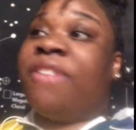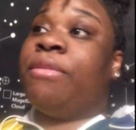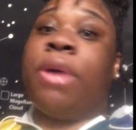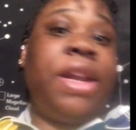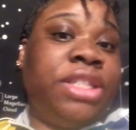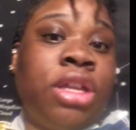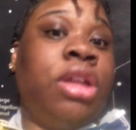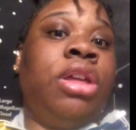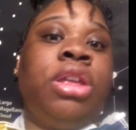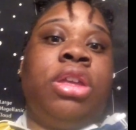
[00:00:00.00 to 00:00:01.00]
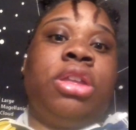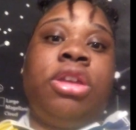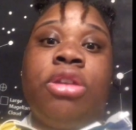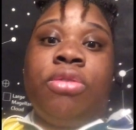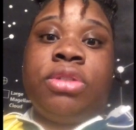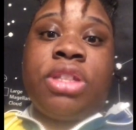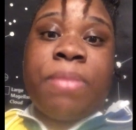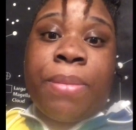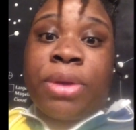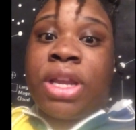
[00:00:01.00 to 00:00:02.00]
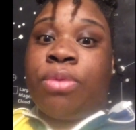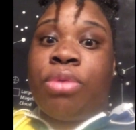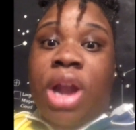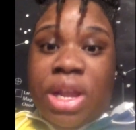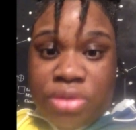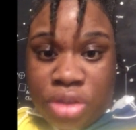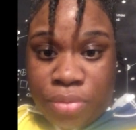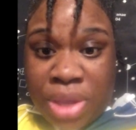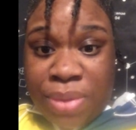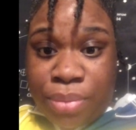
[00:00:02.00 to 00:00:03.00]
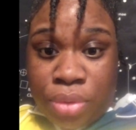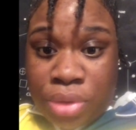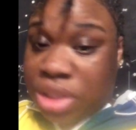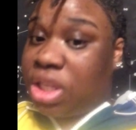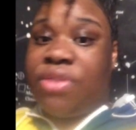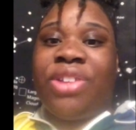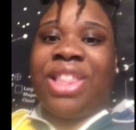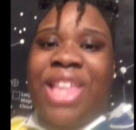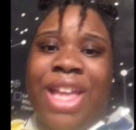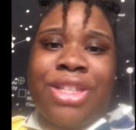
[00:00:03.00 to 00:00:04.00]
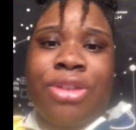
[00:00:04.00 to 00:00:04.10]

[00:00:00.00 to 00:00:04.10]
Everybody's, you know, some people are getting rides with other people and stuff like that.